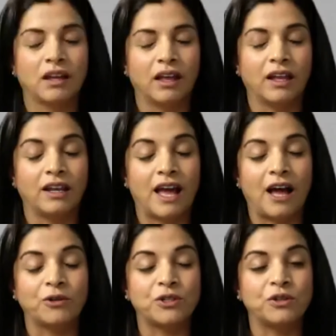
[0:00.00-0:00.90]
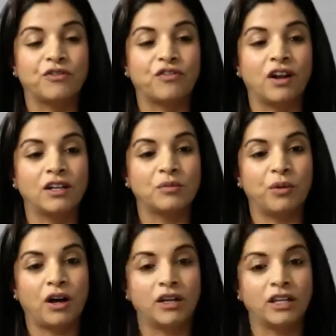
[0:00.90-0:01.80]
and now to the front
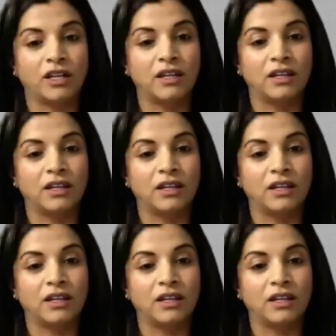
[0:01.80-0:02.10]
body,